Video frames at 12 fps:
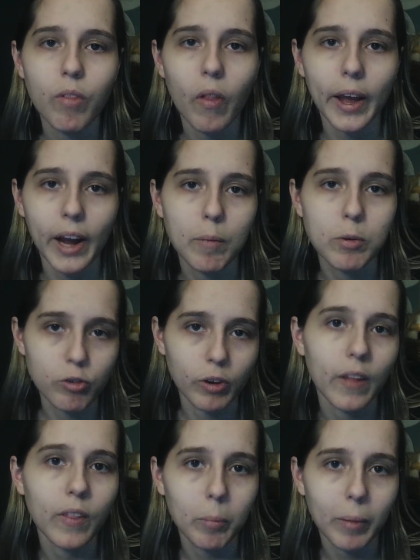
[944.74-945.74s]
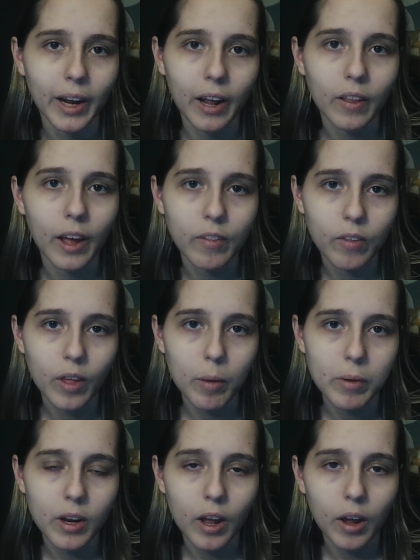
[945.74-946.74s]
like I betrayed them, like I lied to
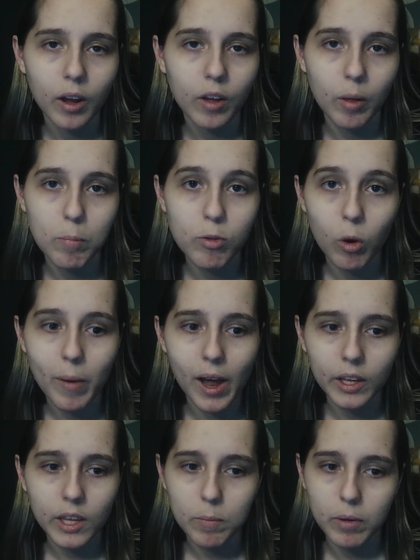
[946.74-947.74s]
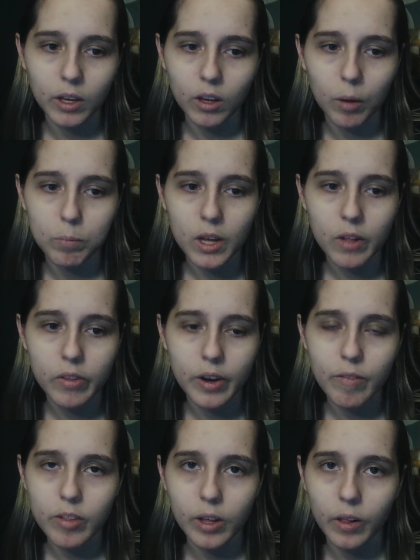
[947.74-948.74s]
them, and because I'm so bad at keeping updates and
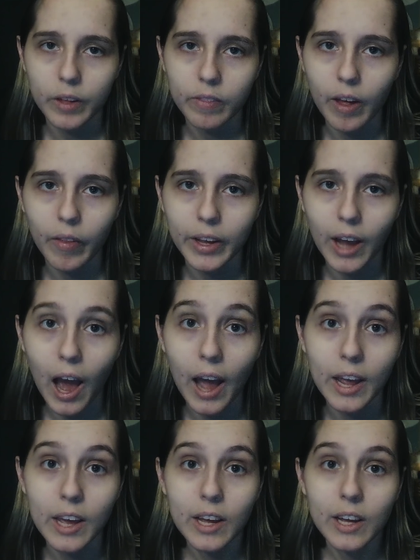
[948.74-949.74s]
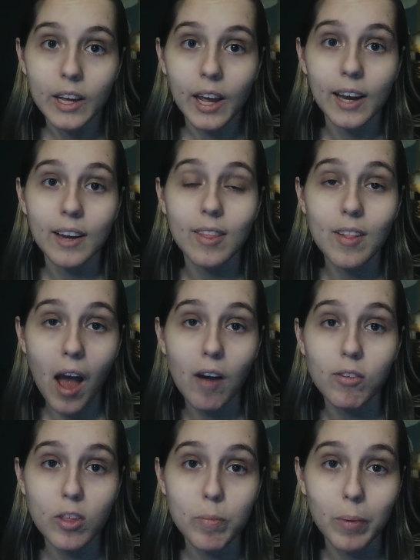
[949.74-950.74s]
everything like that. Like, it is
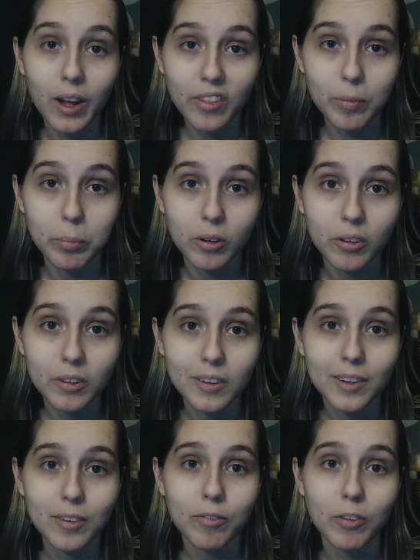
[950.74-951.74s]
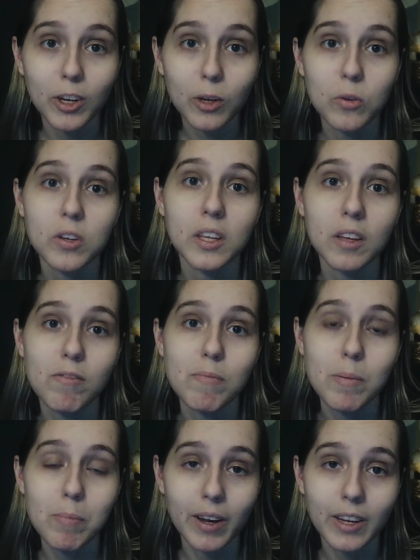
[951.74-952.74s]
not responsible for you to give
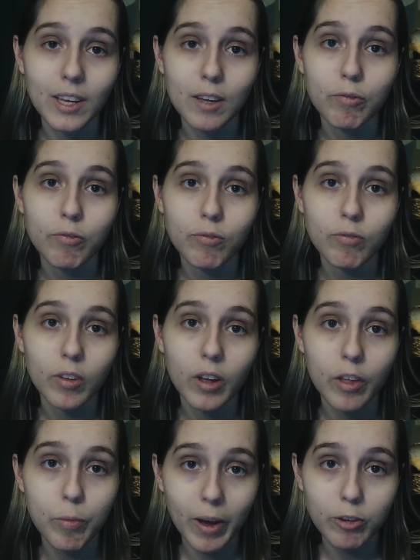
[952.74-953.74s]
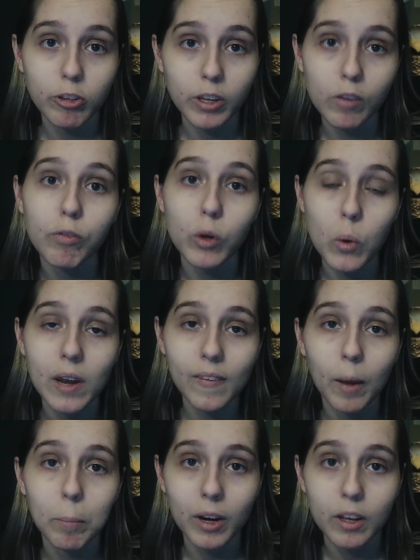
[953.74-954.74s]
me money especially if you need
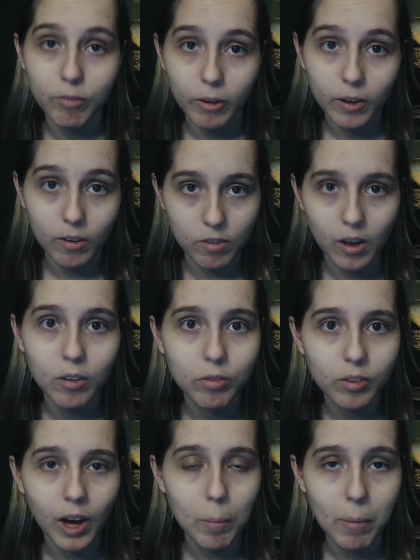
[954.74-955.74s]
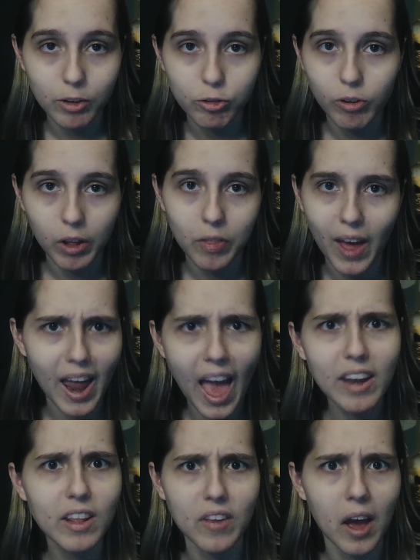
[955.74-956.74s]
that money for yourself. I must stress that
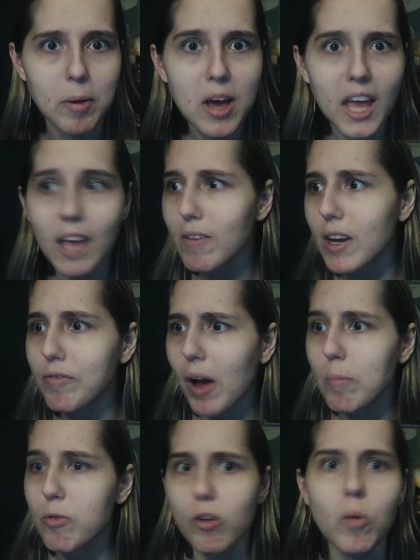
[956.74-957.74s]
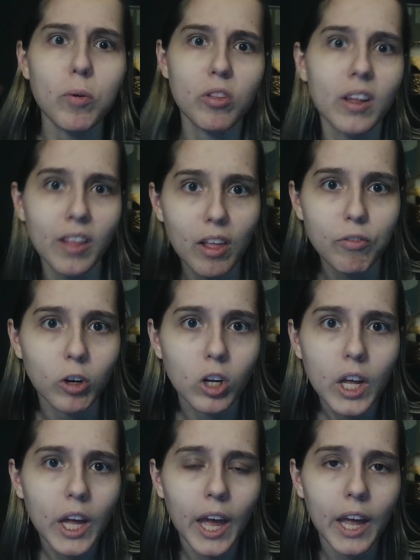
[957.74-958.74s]
anytime. Even if I'm super successful
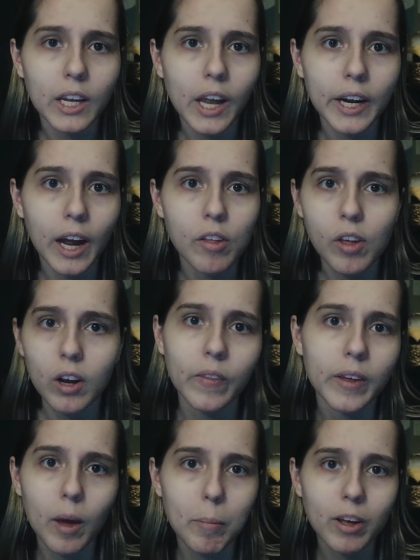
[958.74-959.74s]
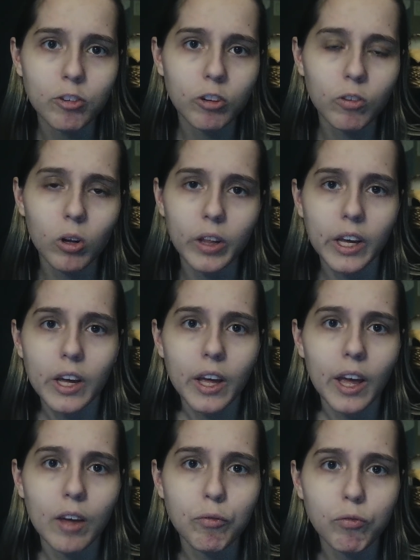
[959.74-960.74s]
and, like, I suddenly get my shit rolling.
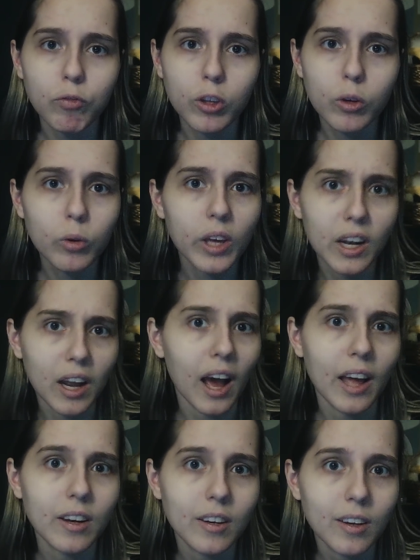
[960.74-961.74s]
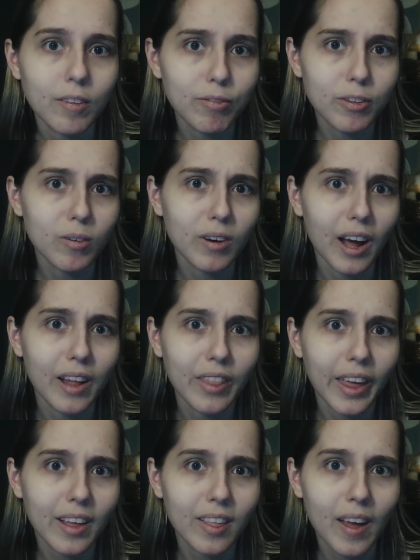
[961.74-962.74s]
If you're not, like,